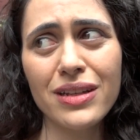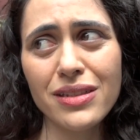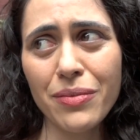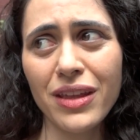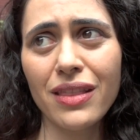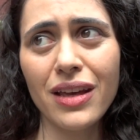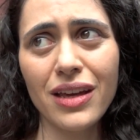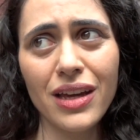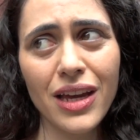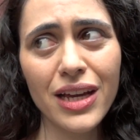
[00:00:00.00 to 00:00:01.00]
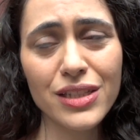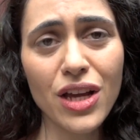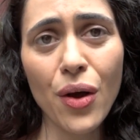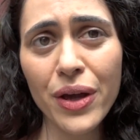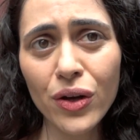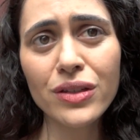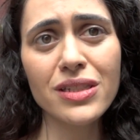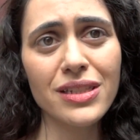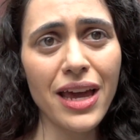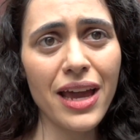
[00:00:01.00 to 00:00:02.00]
it's something that is going on
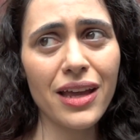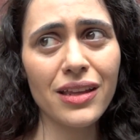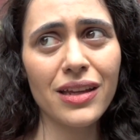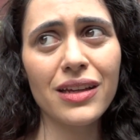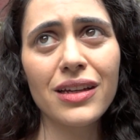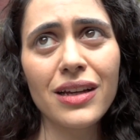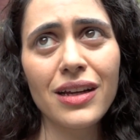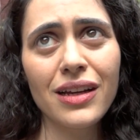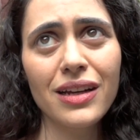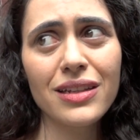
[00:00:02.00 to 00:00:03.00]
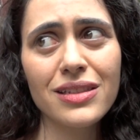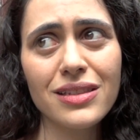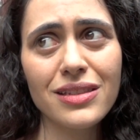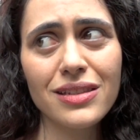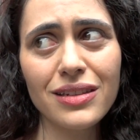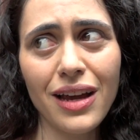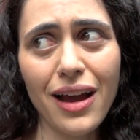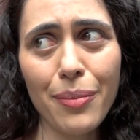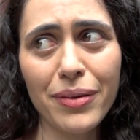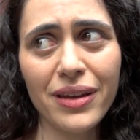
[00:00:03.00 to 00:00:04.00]
today and that is
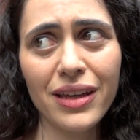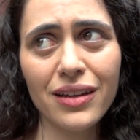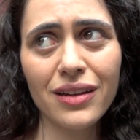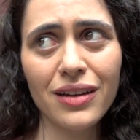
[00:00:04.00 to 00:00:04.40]
happening.